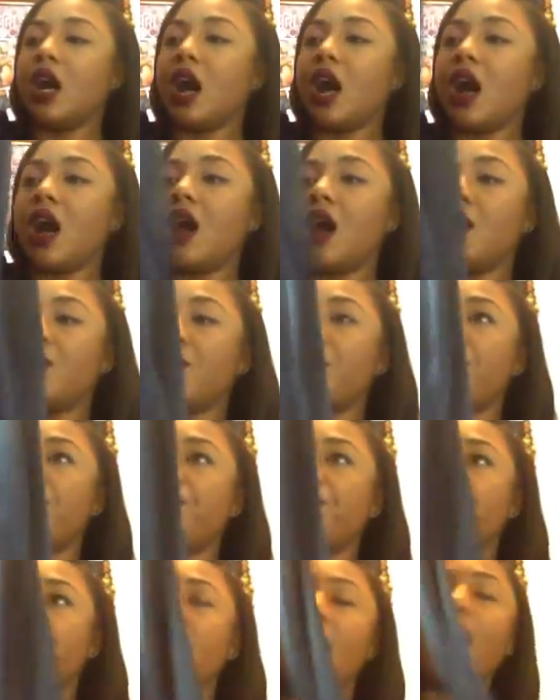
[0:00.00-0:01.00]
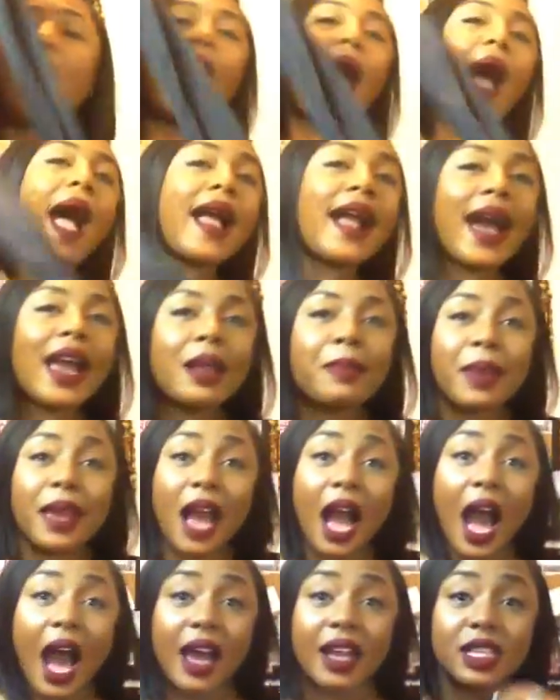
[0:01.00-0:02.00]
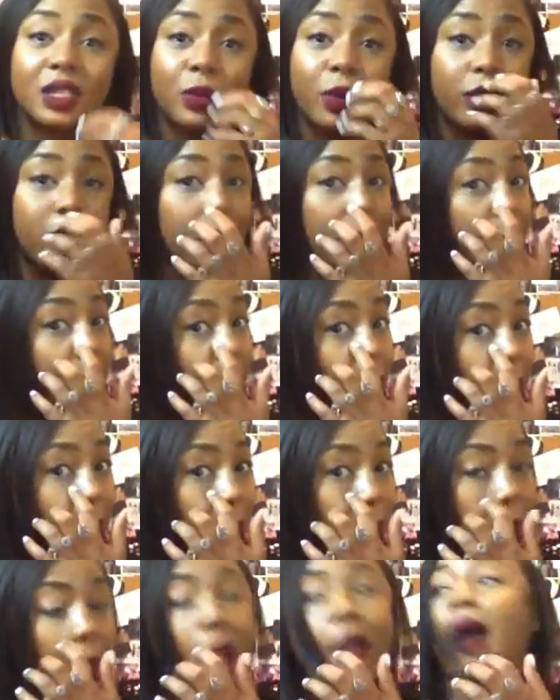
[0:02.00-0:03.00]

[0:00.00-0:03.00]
I got to be honest with you.